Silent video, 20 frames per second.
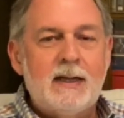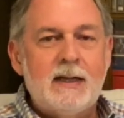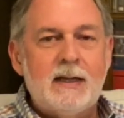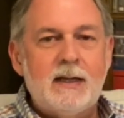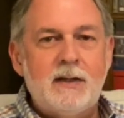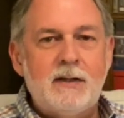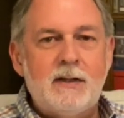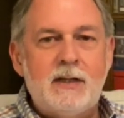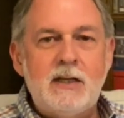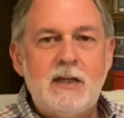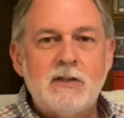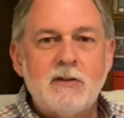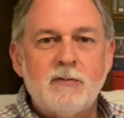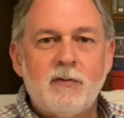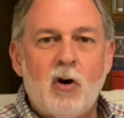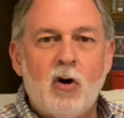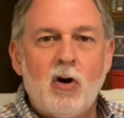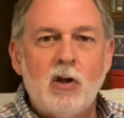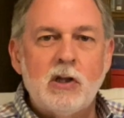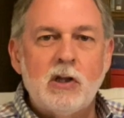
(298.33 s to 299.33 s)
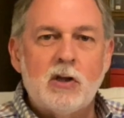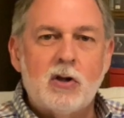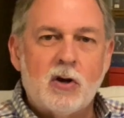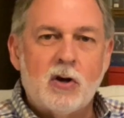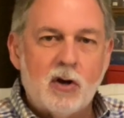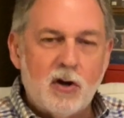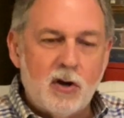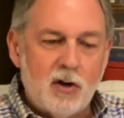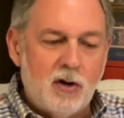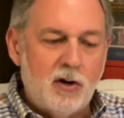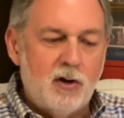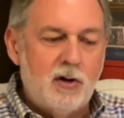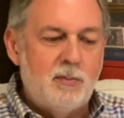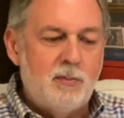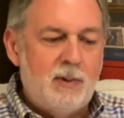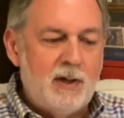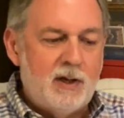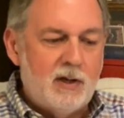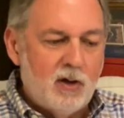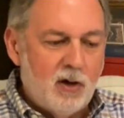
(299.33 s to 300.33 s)
these have all occurred
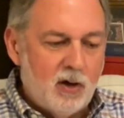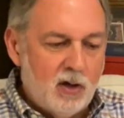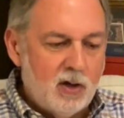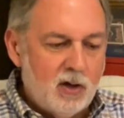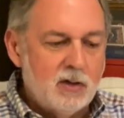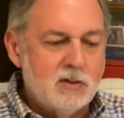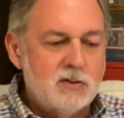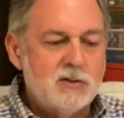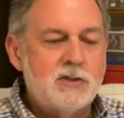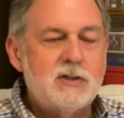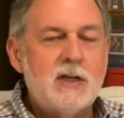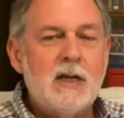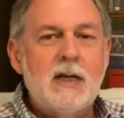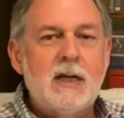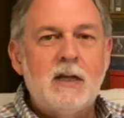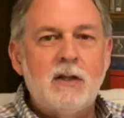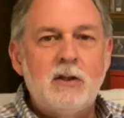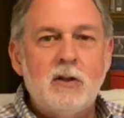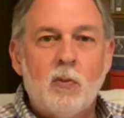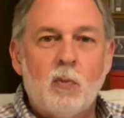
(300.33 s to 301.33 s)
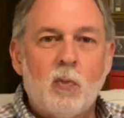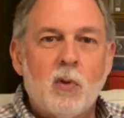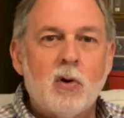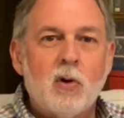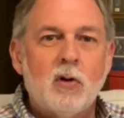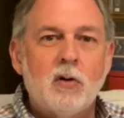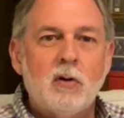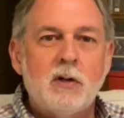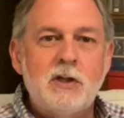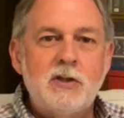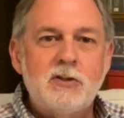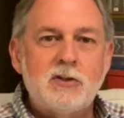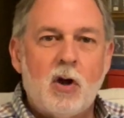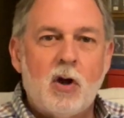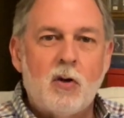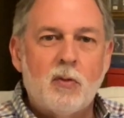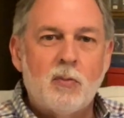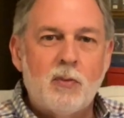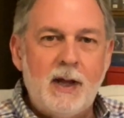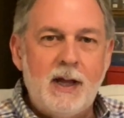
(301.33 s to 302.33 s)
because the world is
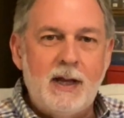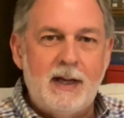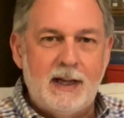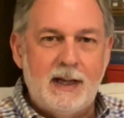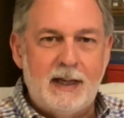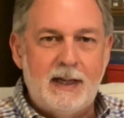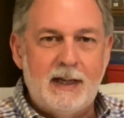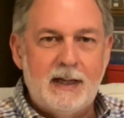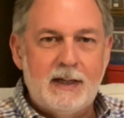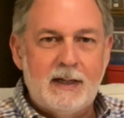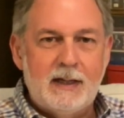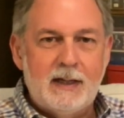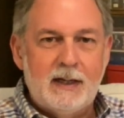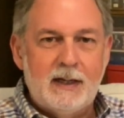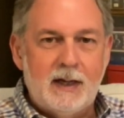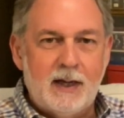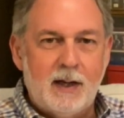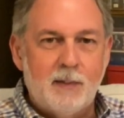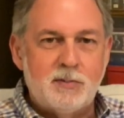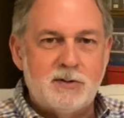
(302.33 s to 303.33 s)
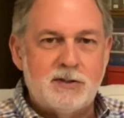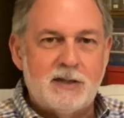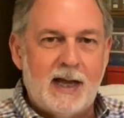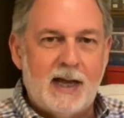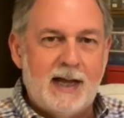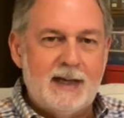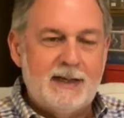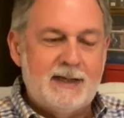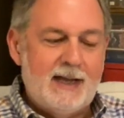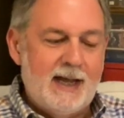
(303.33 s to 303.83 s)
already upside